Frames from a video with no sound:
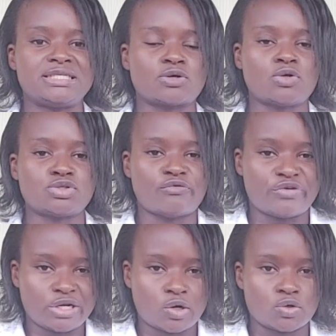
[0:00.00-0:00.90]
it's also
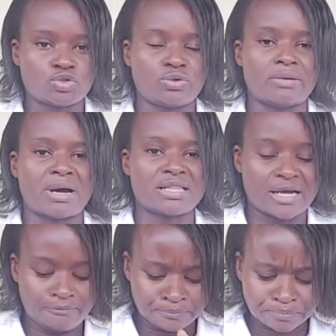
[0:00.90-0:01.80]
very close to the
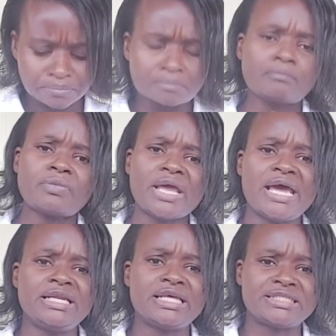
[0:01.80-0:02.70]
mother,
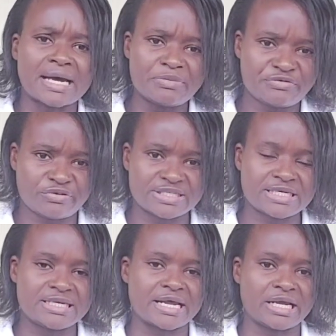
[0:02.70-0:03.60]
and the tummy
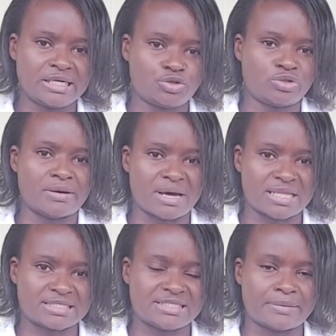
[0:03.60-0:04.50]
facing directly to the
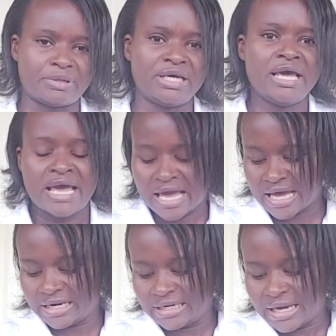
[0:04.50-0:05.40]
mother's tummy.
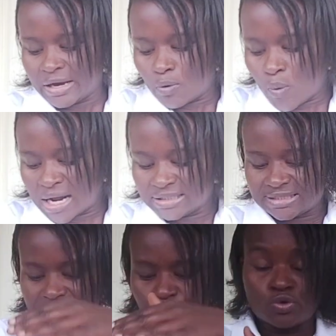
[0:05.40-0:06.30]
And
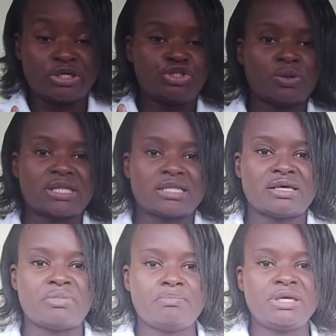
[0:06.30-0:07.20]
once you ensure that
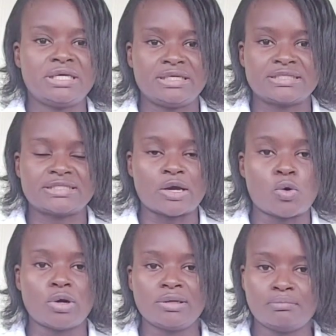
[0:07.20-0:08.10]
the
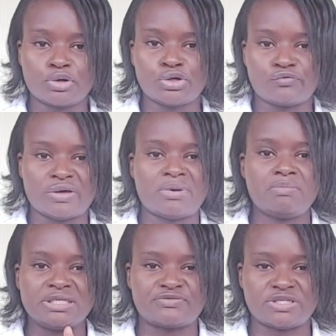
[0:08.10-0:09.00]
whole body of the
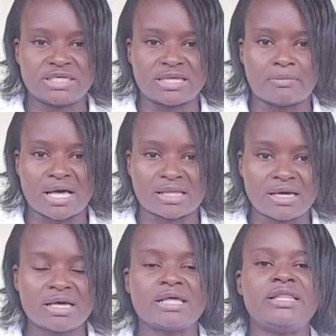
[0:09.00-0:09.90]
baby is facing the
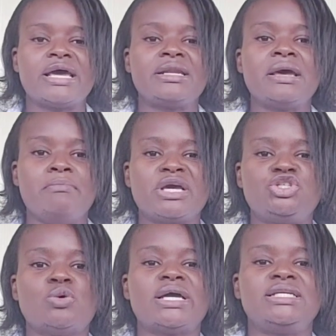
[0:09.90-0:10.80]
mother, then make
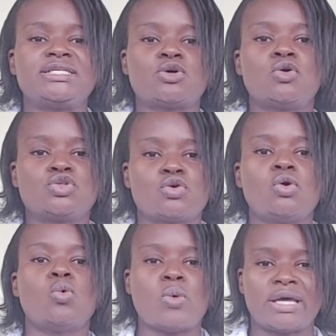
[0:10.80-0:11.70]
sure it is also
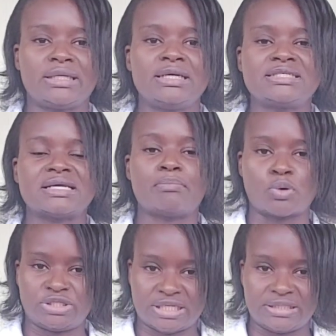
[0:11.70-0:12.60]
well
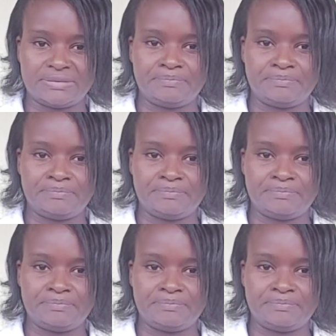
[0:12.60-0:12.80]
supported.